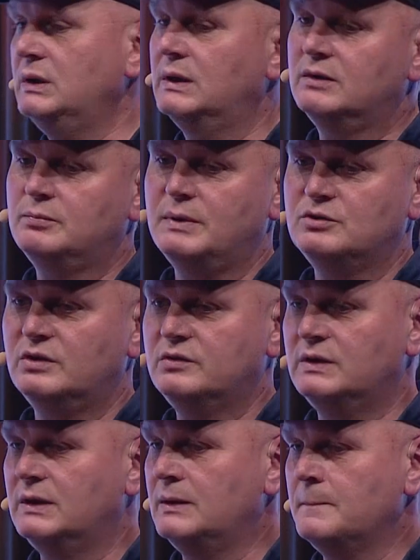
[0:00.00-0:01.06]
as much as
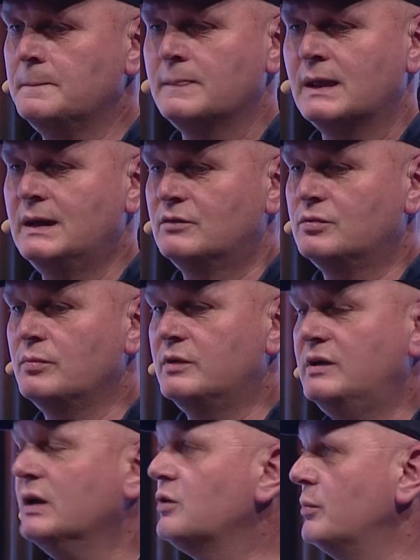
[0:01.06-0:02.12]
from the
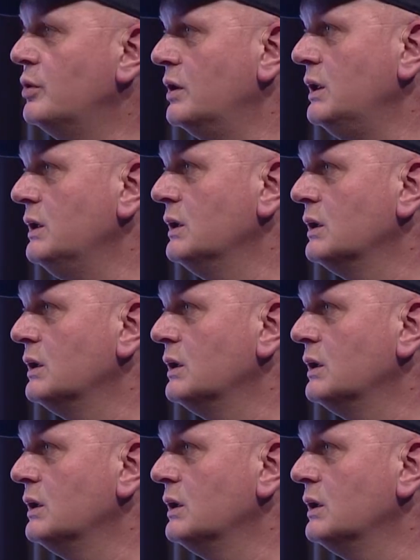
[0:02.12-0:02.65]
tech community.